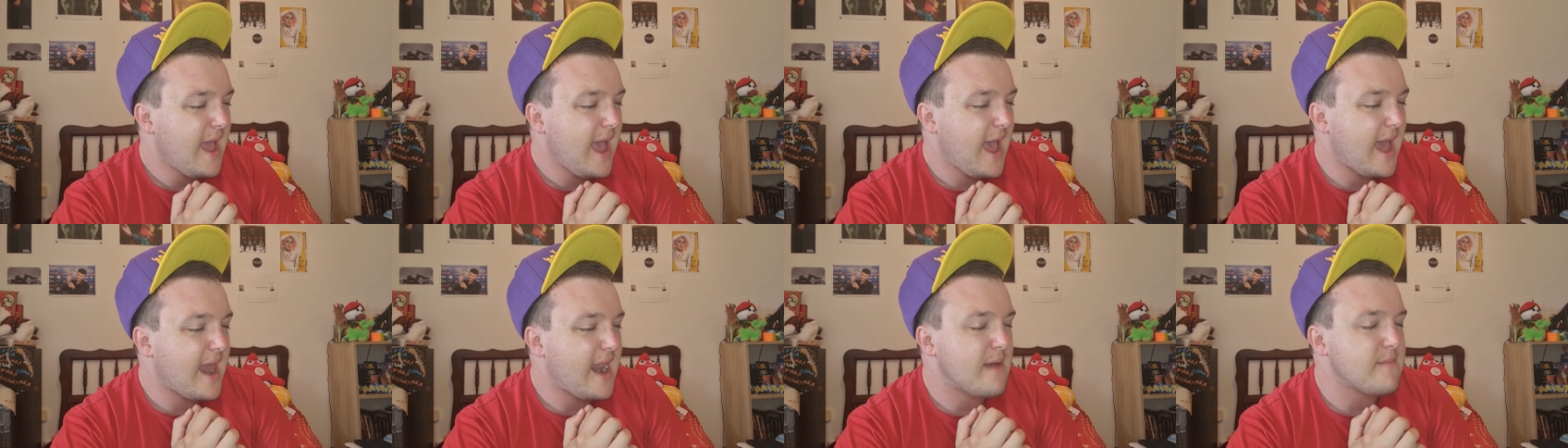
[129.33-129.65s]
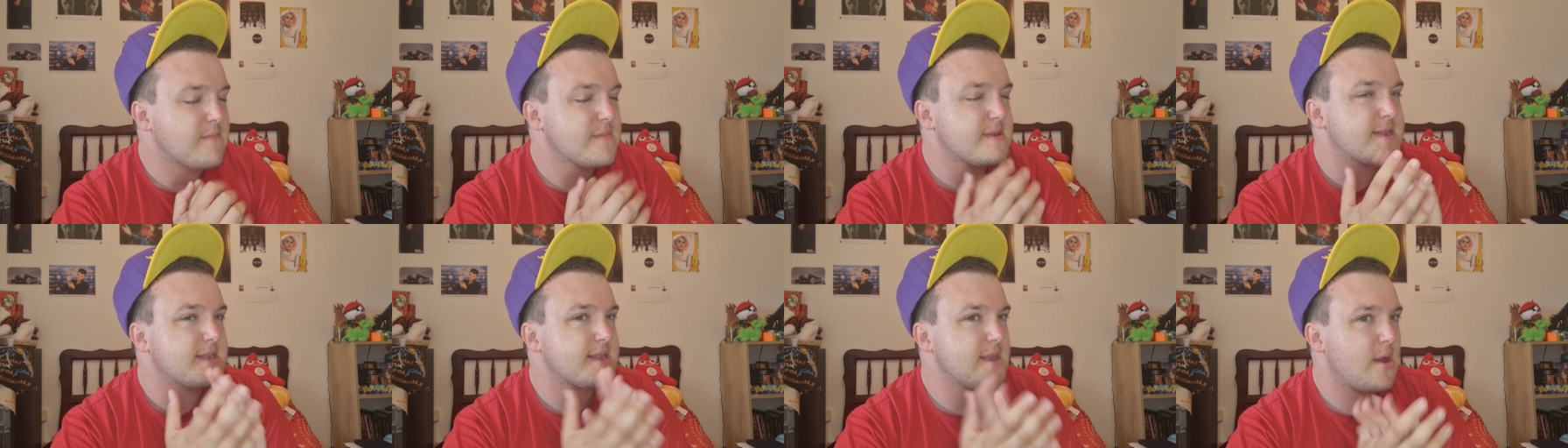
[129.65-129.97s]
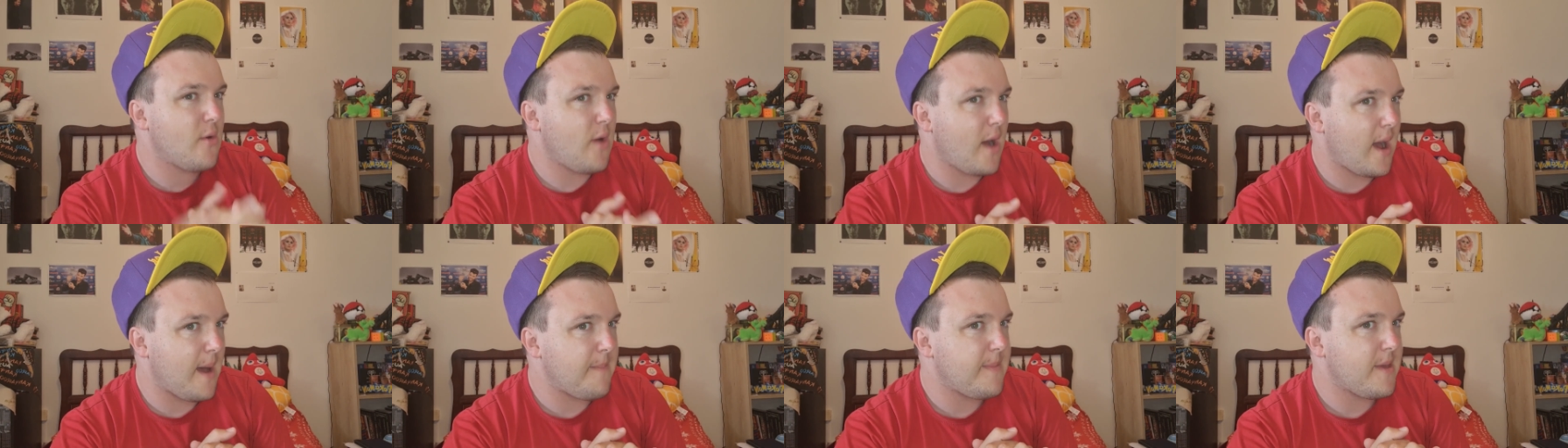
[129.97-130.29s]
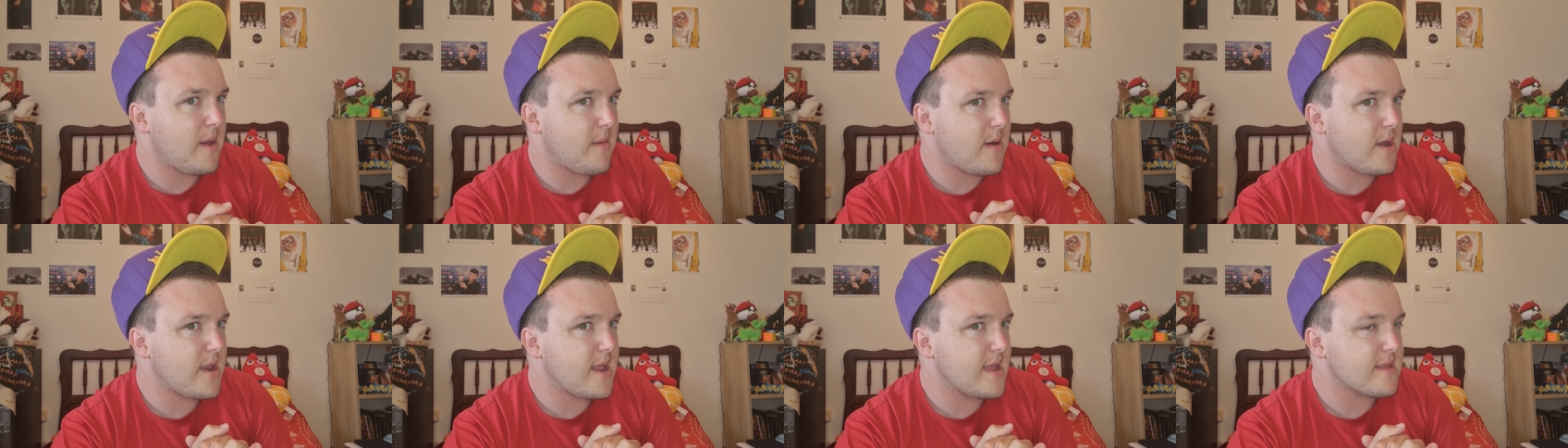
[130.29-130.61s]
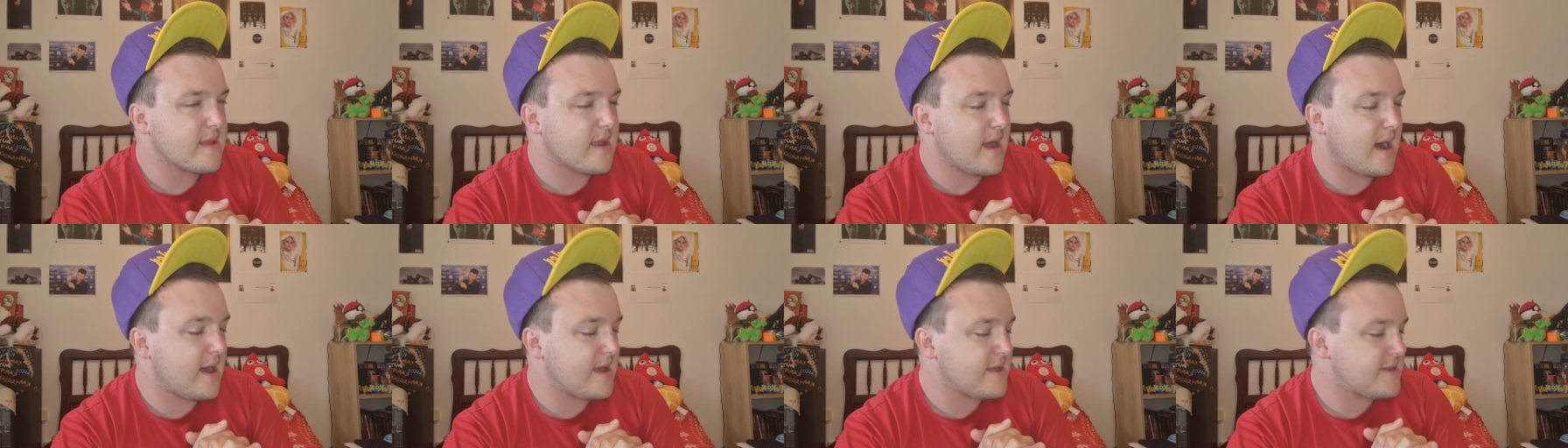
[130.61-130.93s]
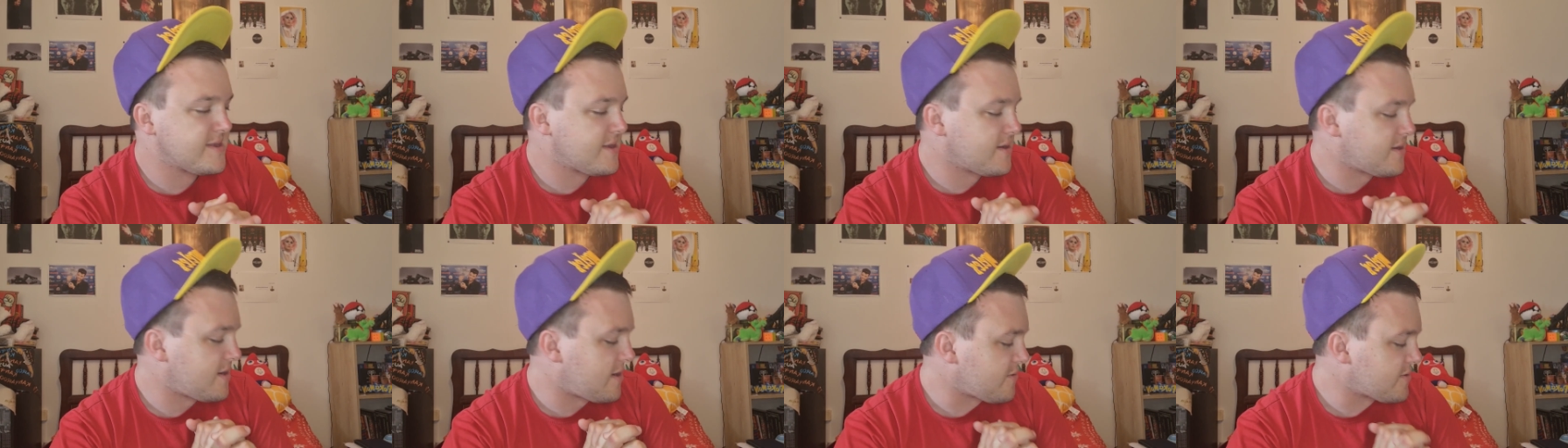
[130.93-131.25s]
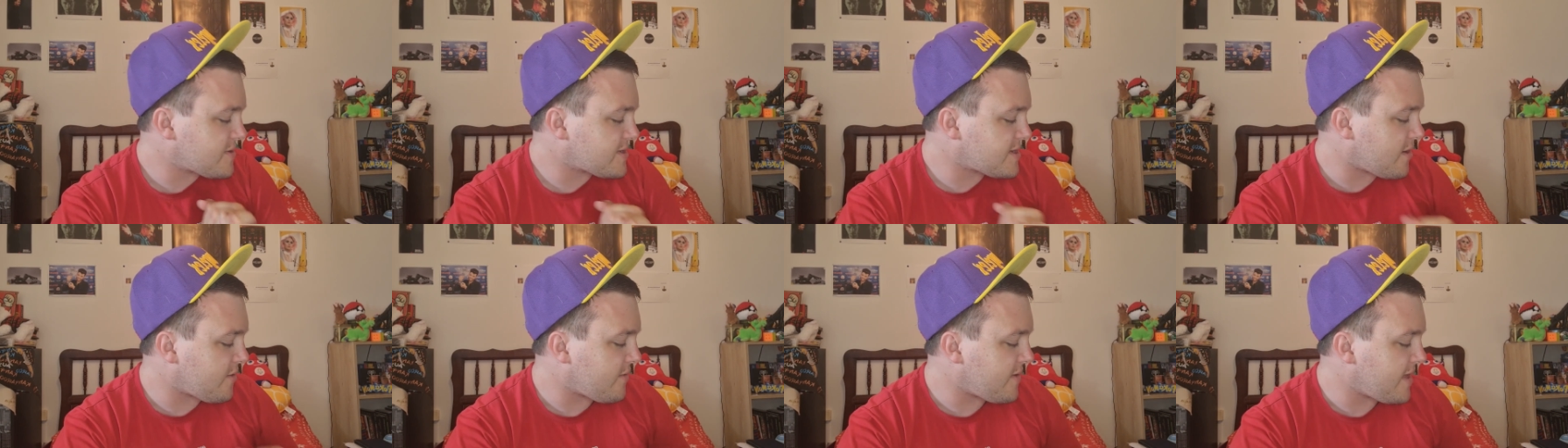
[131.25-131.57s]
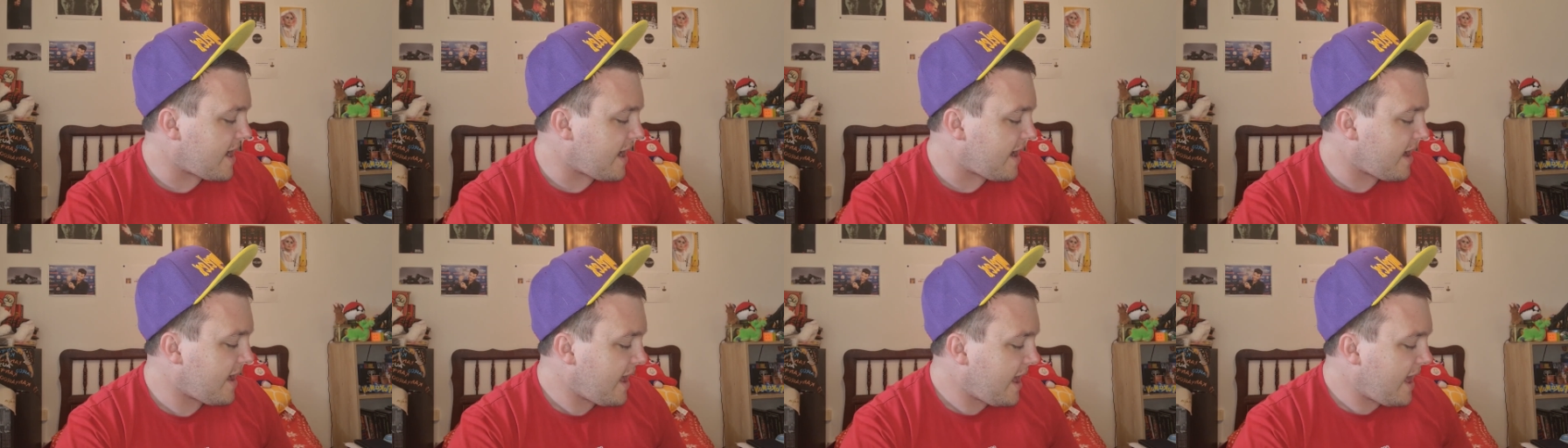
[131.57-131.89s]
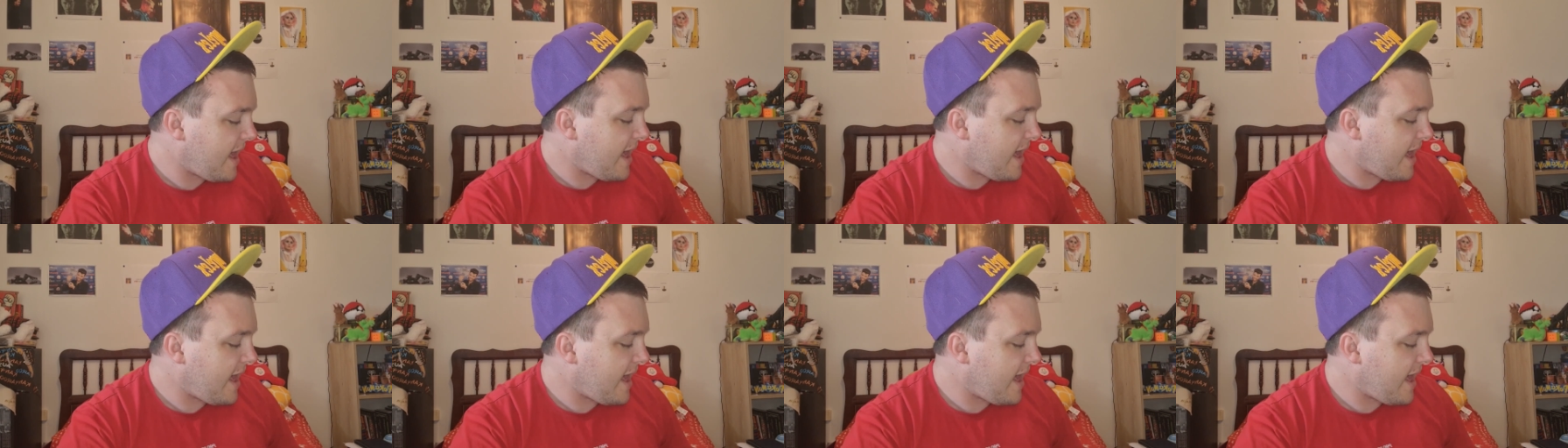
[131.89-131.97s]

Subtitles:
and I'm so happy about it, guys, you know, so yeah.